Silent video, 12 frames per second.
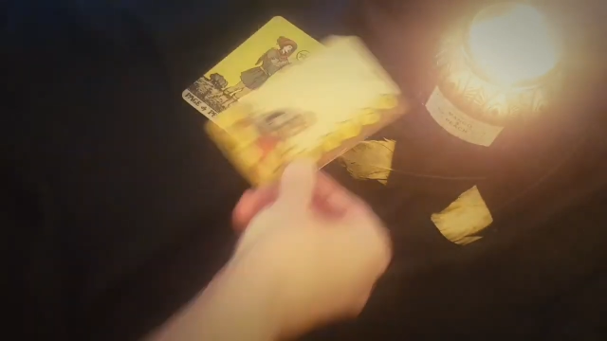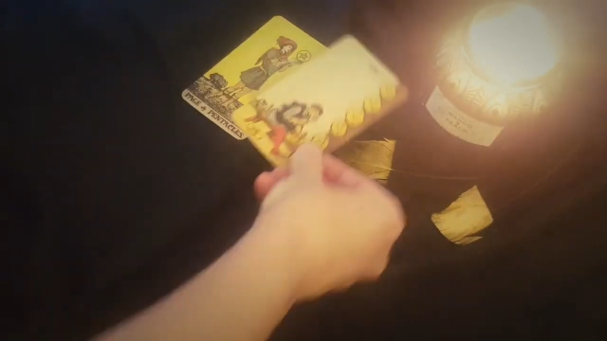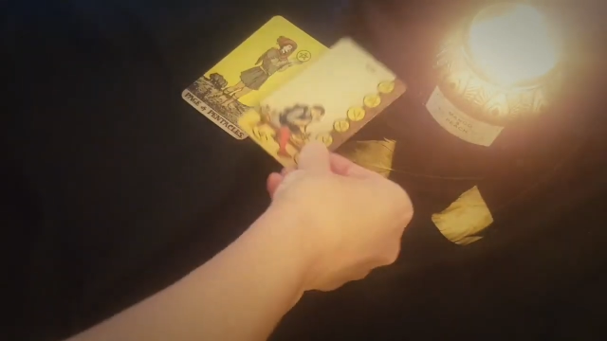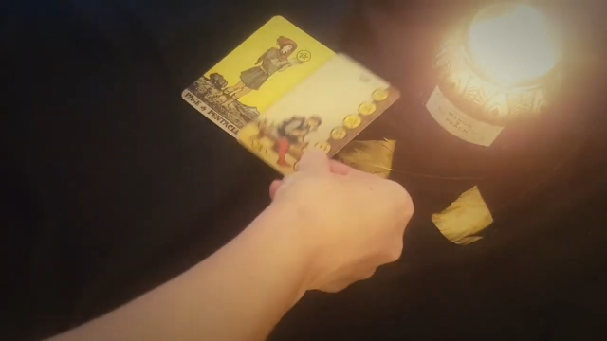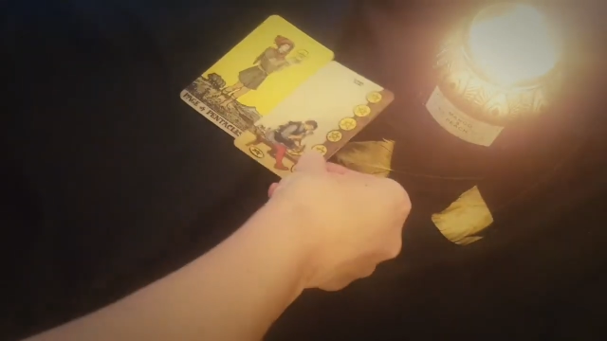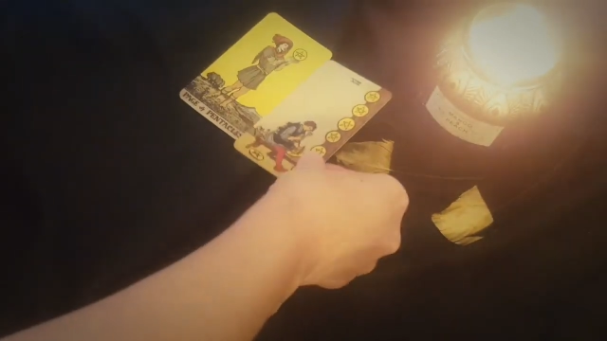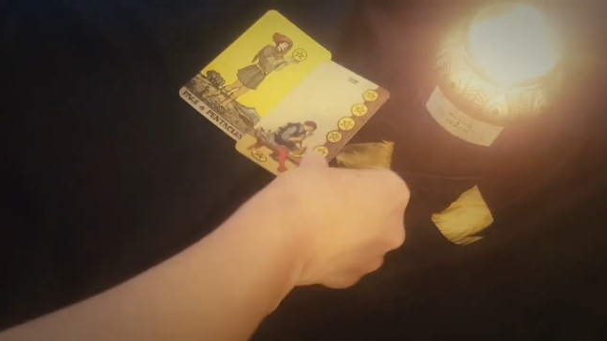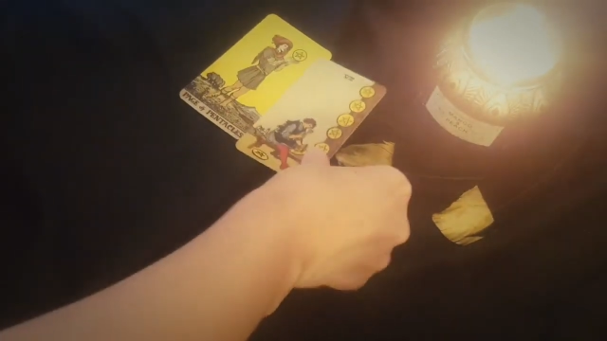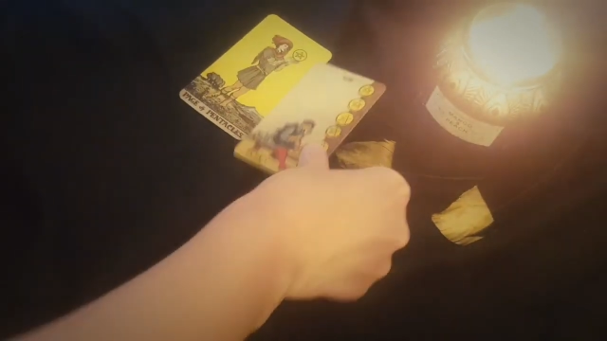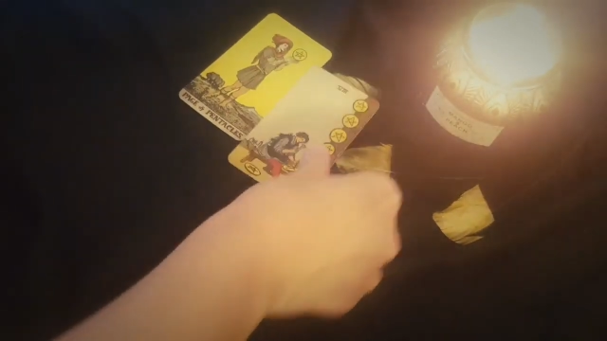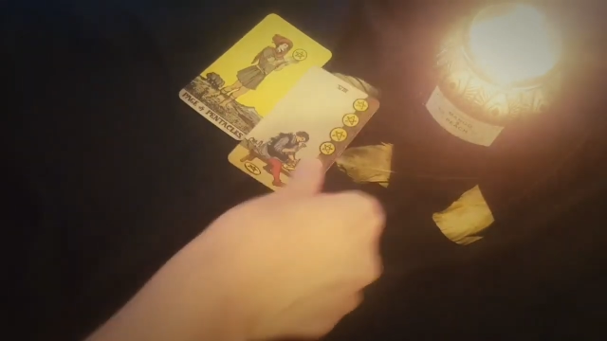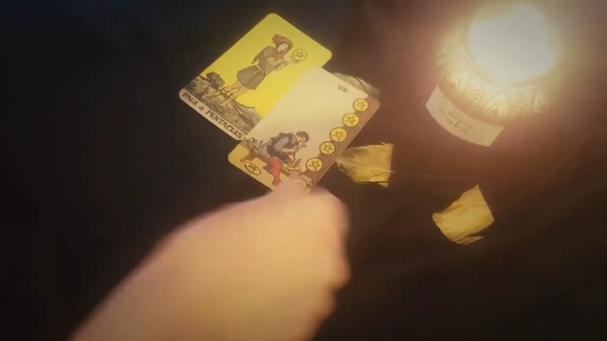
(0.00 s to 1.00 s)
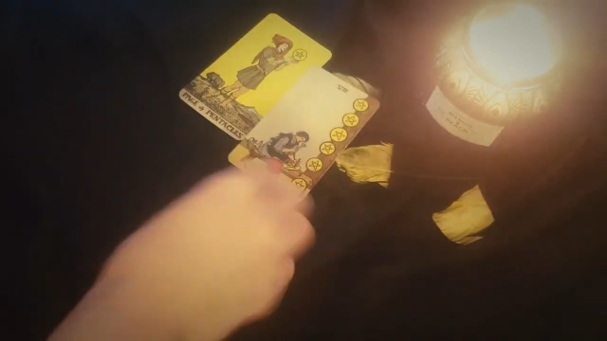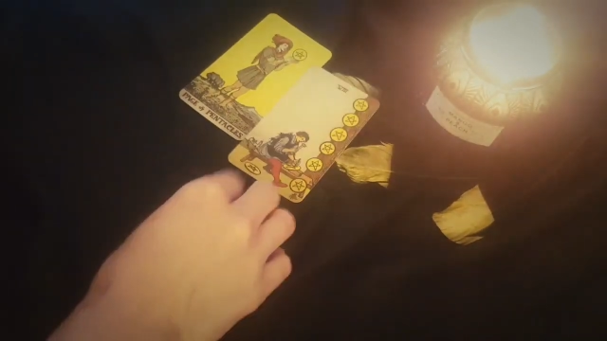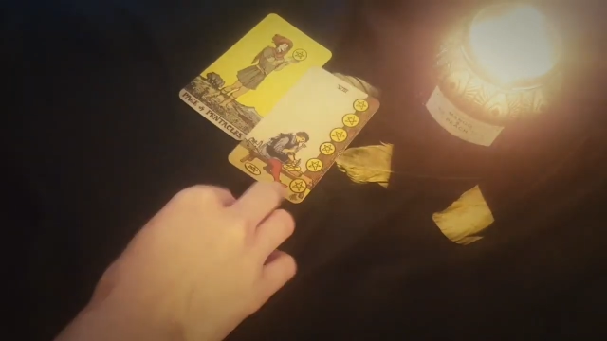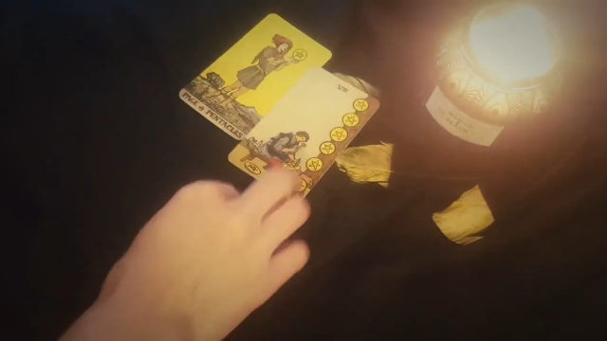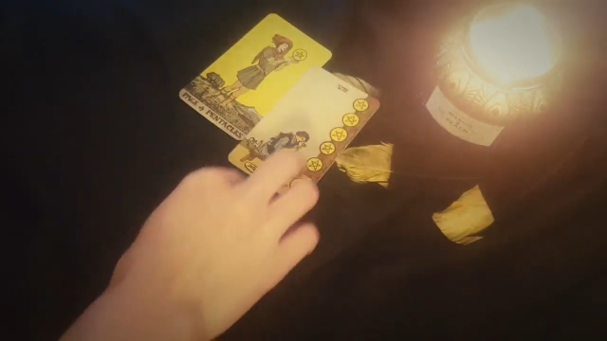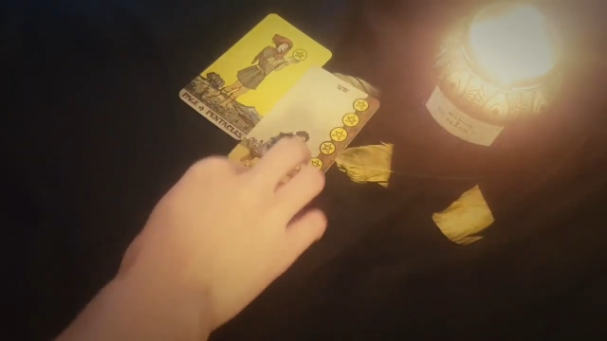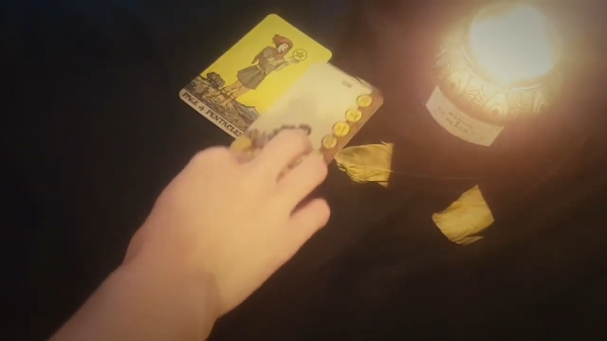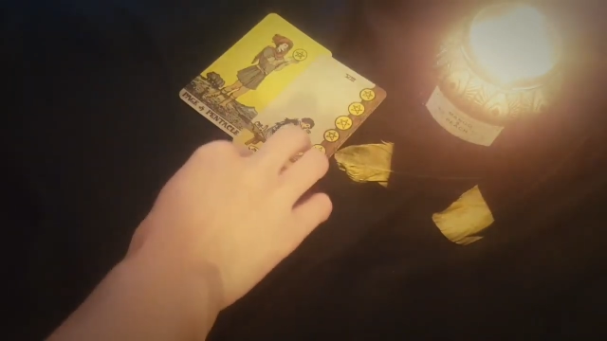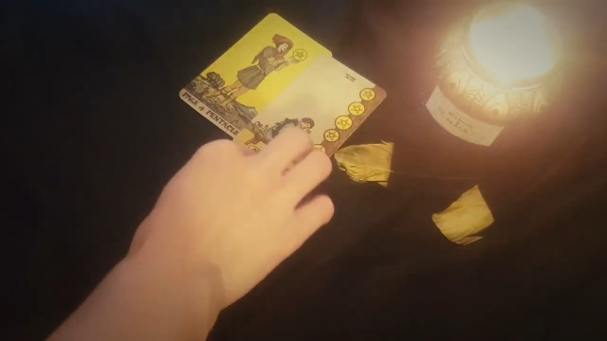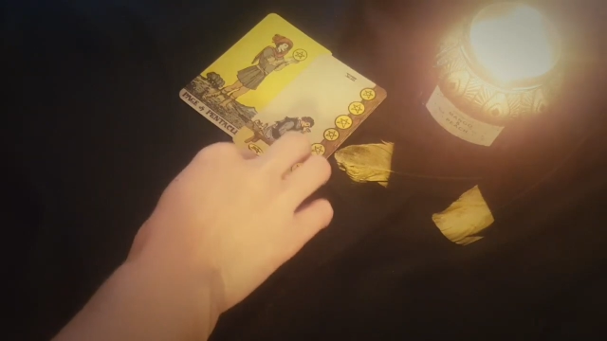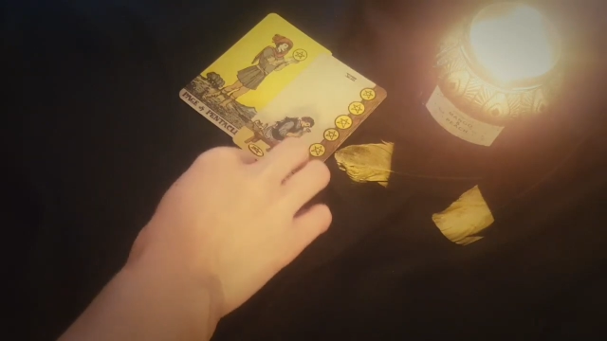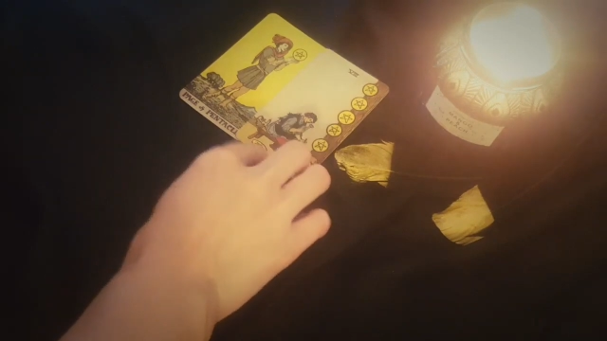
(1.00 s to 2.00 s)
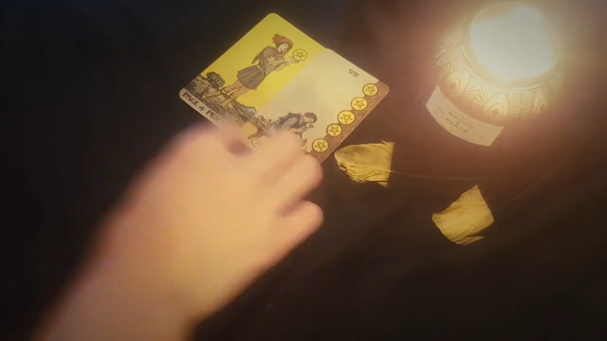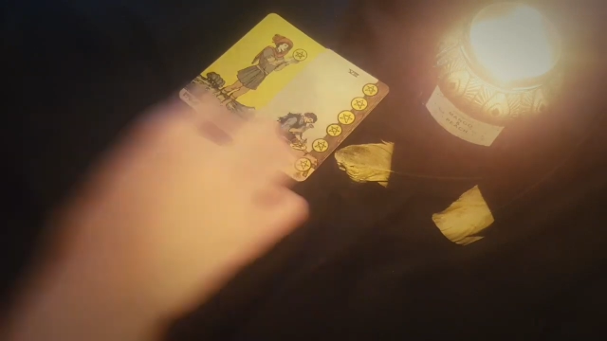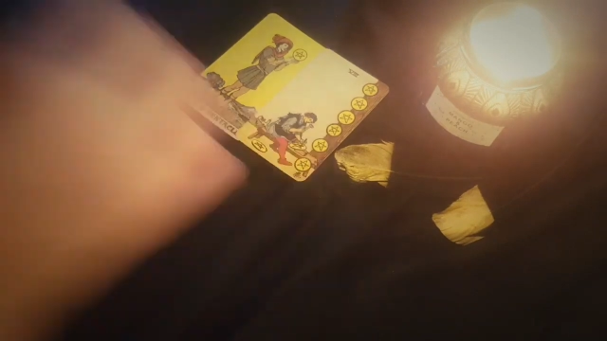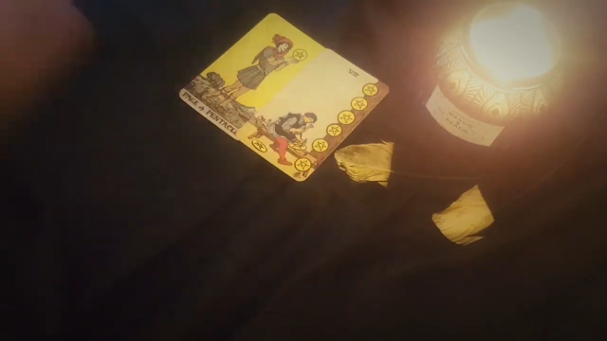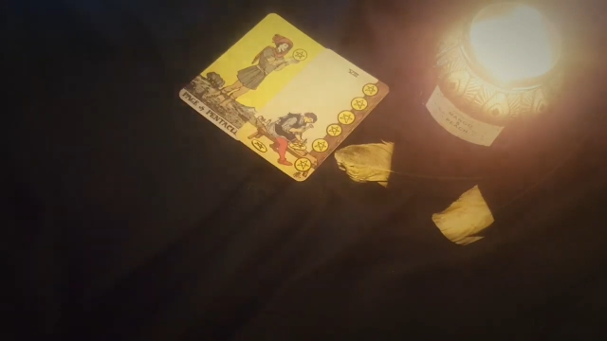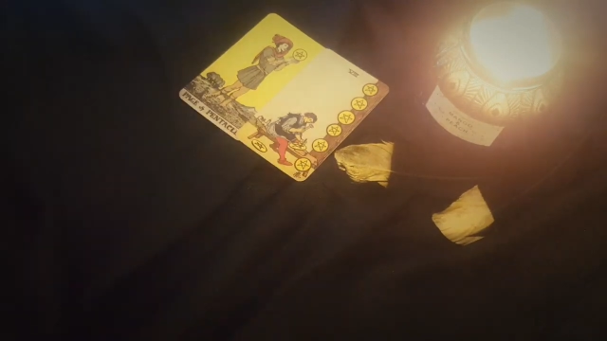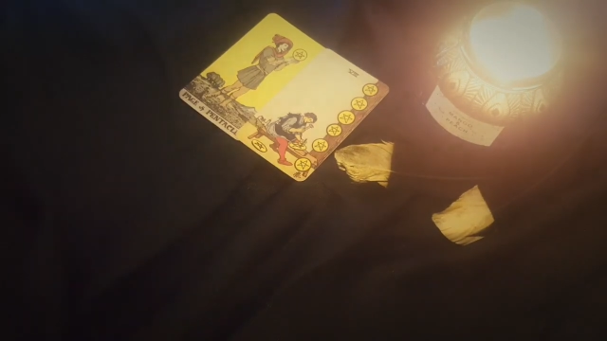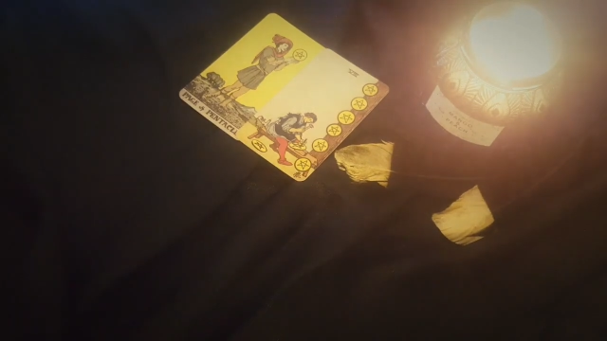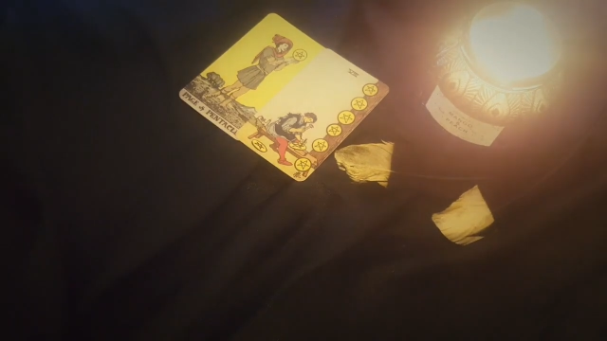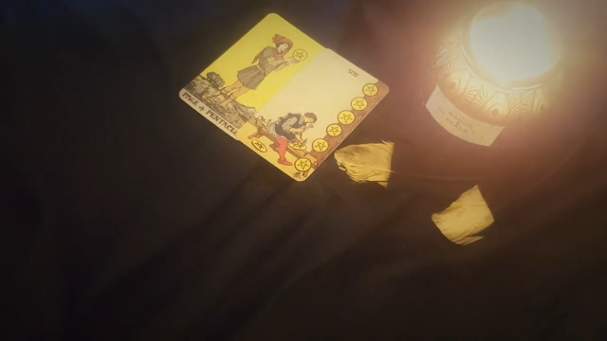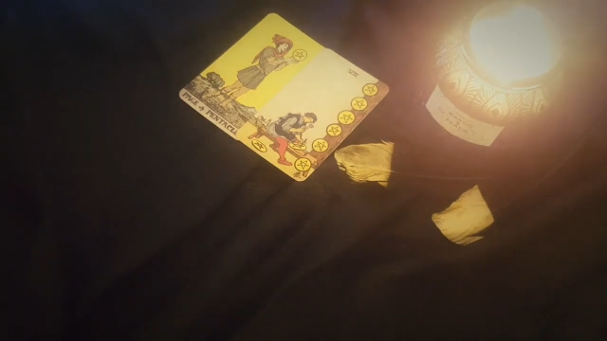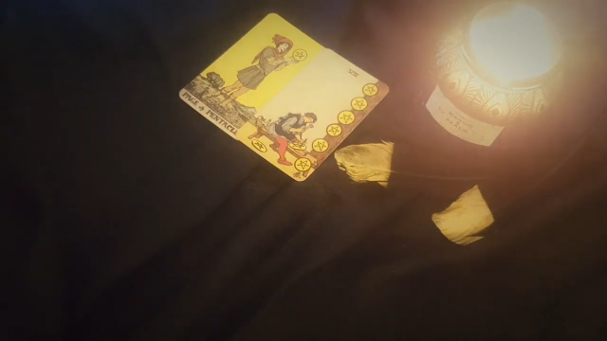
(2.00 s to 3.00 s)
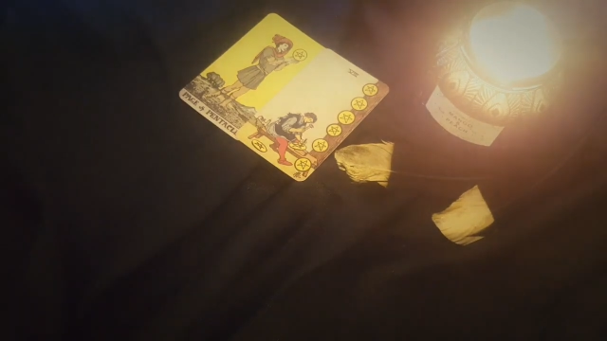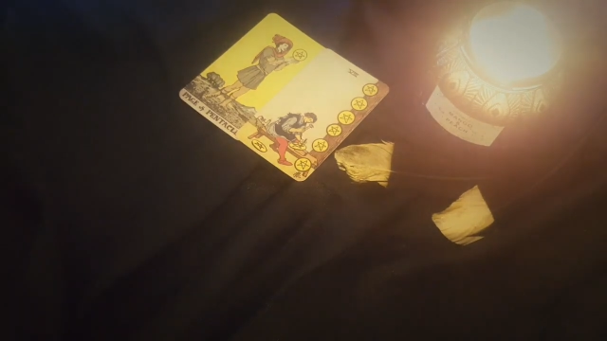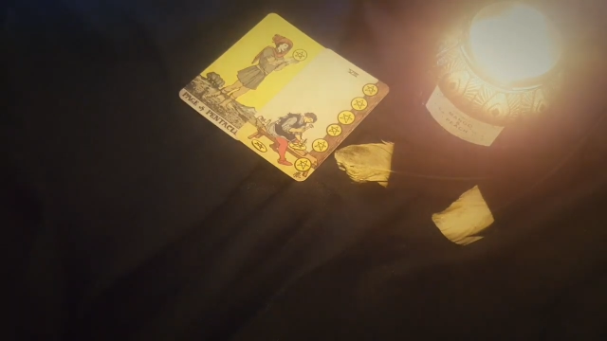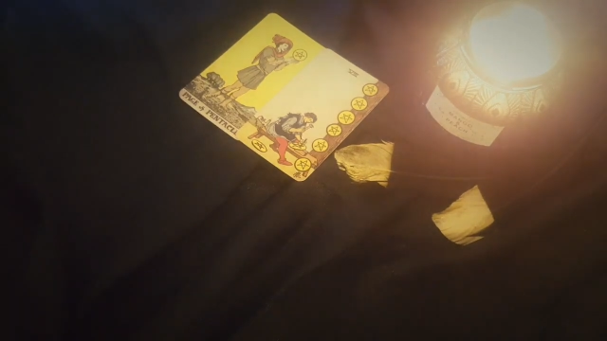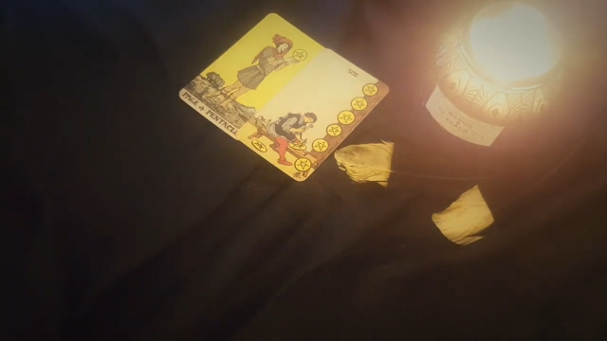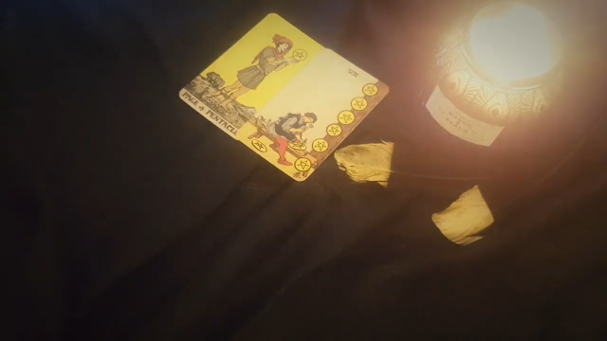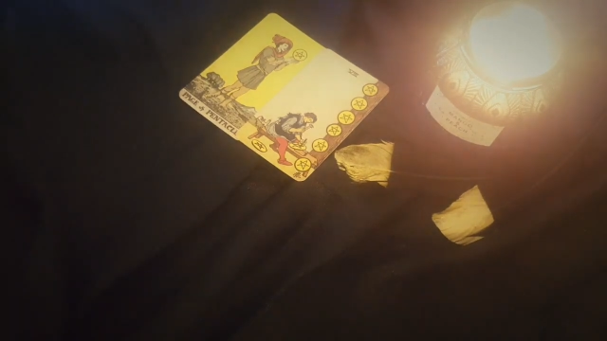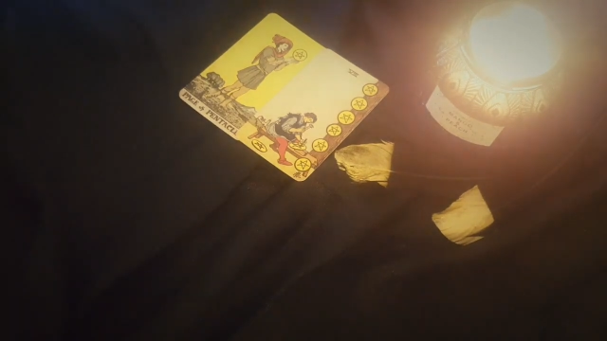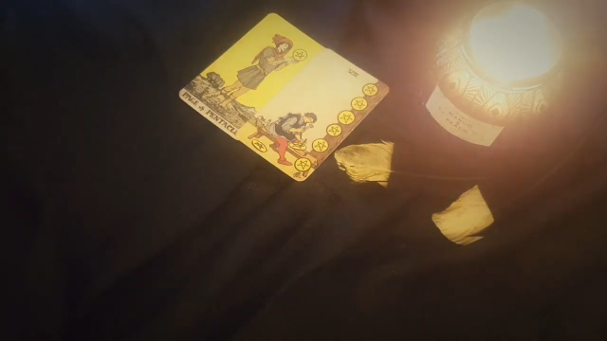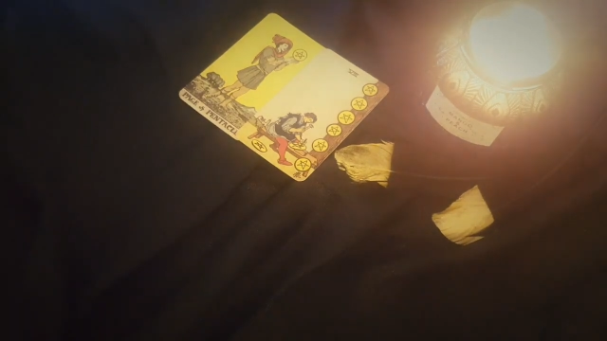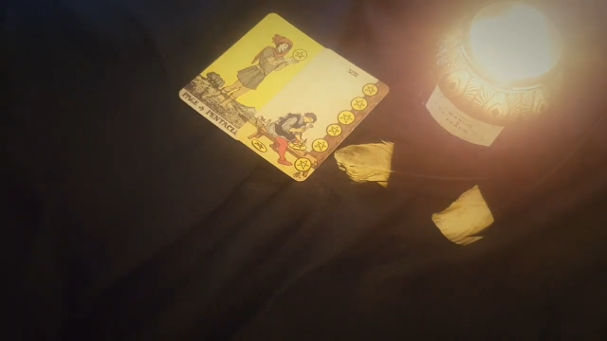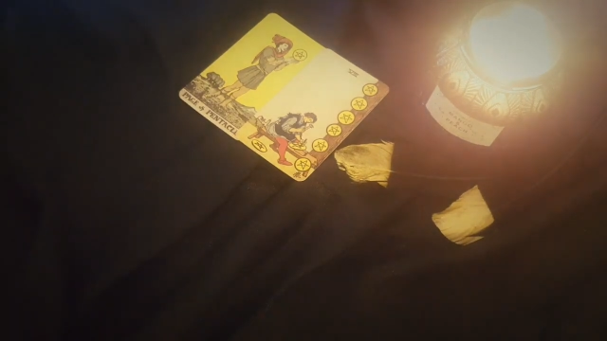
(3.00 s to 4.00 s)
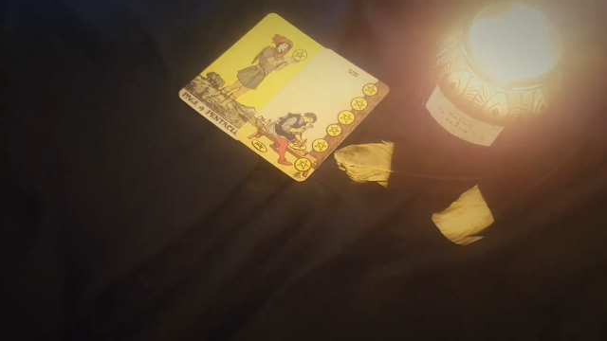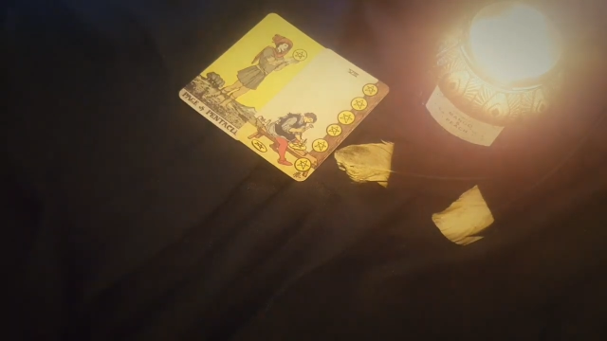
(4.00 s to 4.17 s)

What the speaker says: (no speaker visible)